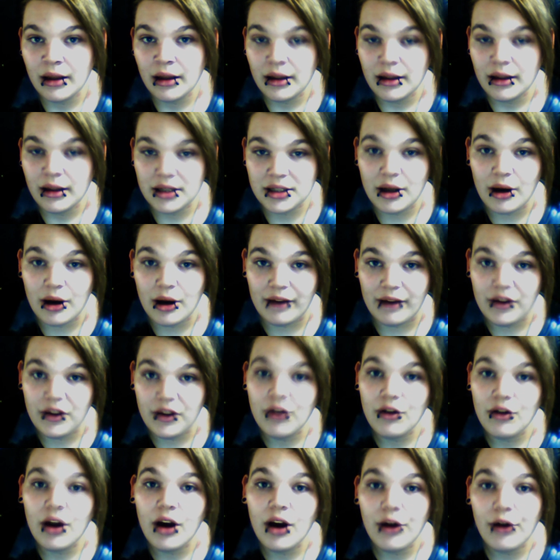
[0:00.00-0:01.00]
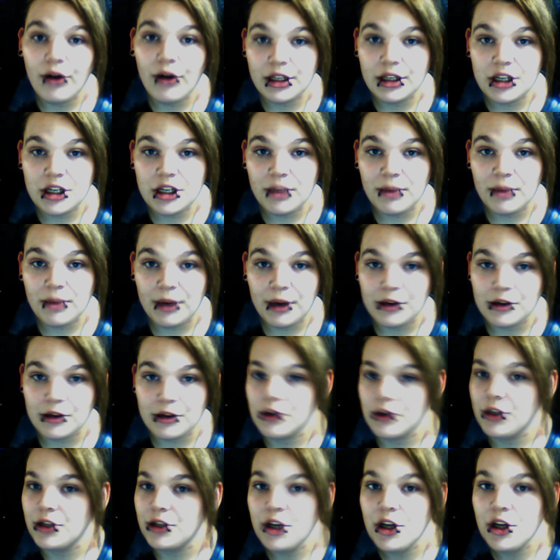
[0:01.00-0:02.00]
So if you go into your
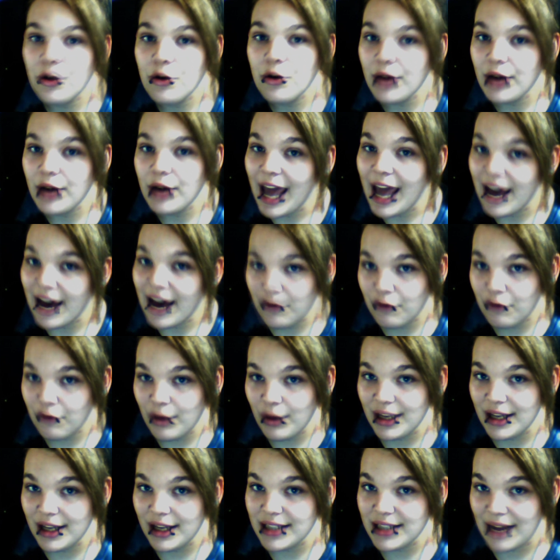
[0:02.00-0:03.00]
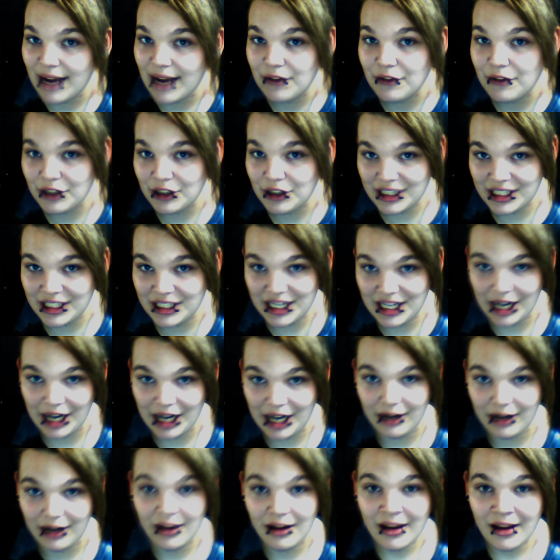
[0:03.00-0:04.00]
piercer 2.5 weeks after it's
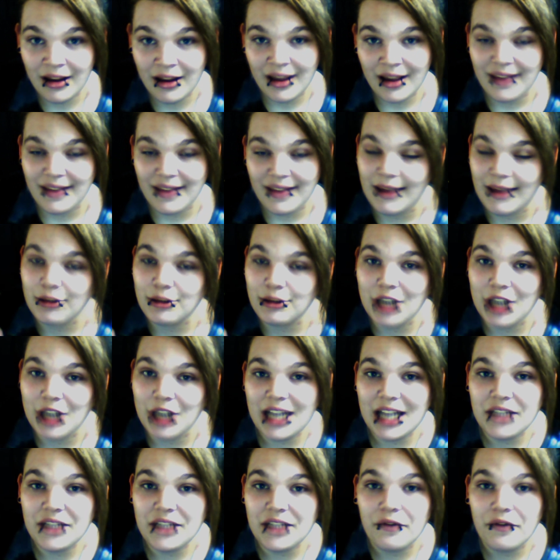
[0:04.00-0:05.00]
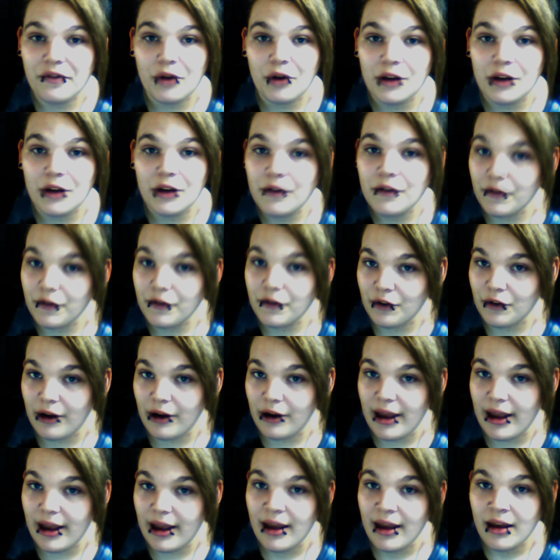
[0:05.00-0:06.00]
done, they will change it for you for
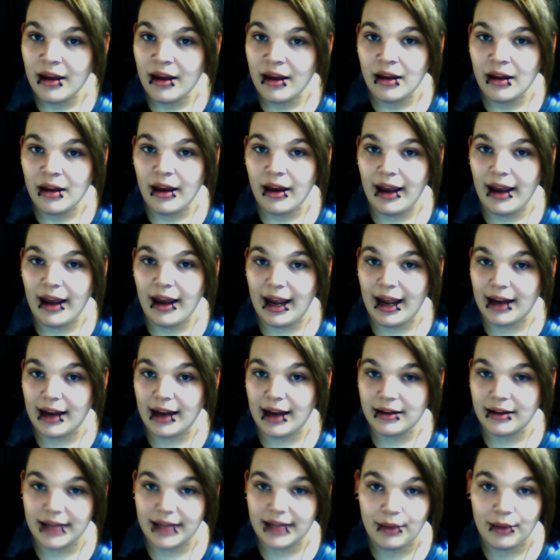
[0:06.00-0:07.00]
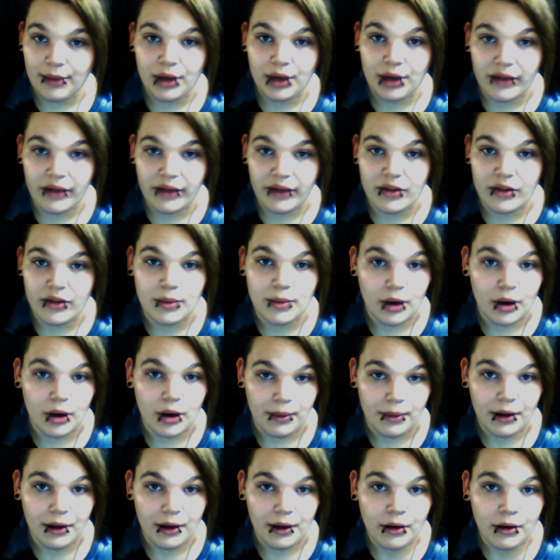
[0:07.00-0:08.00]
free, and they will give you the
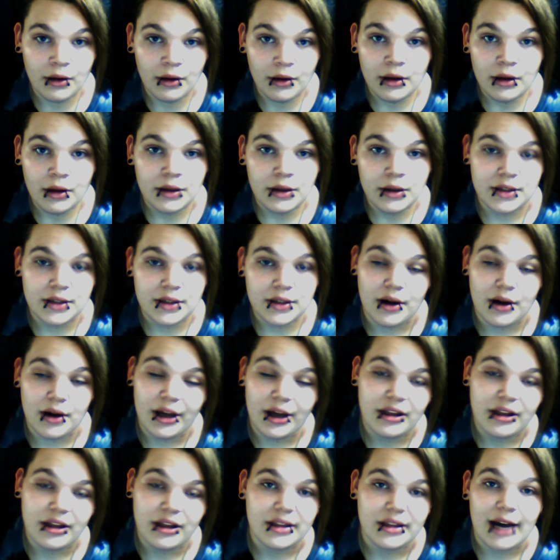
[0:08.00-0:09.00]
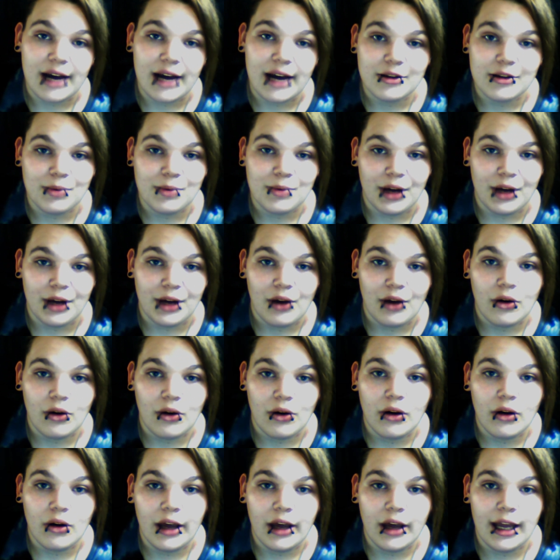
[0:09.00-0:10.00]
barbell. So I thought that was pretty
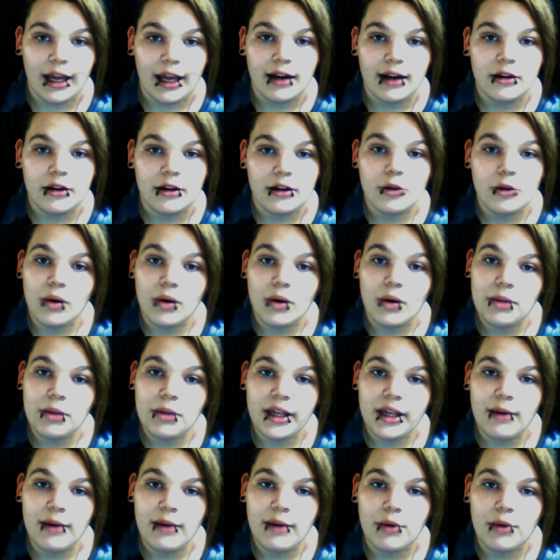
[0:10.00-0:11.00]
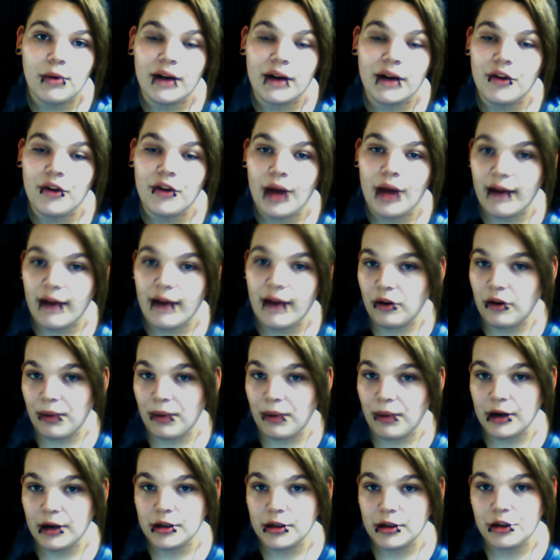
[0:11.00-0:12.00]
cool. And normally, whenever you have your
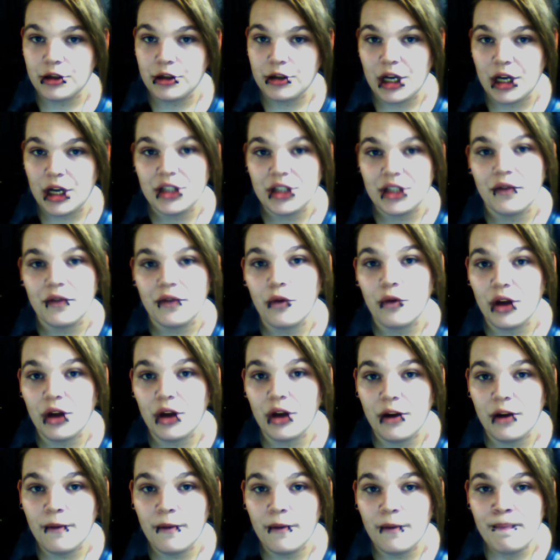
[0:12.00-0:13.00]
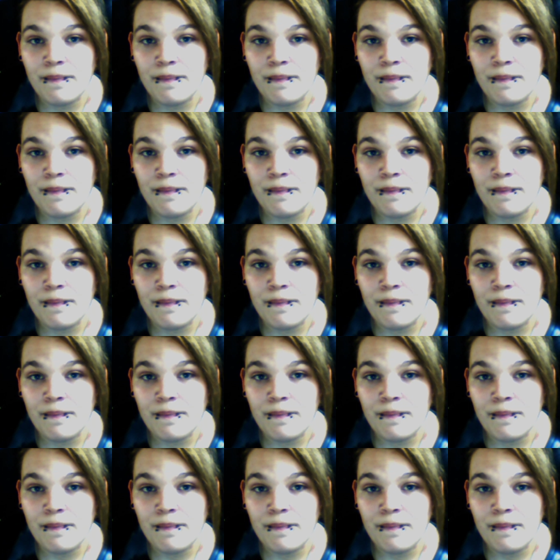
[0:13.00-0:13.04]
piercer change it for you,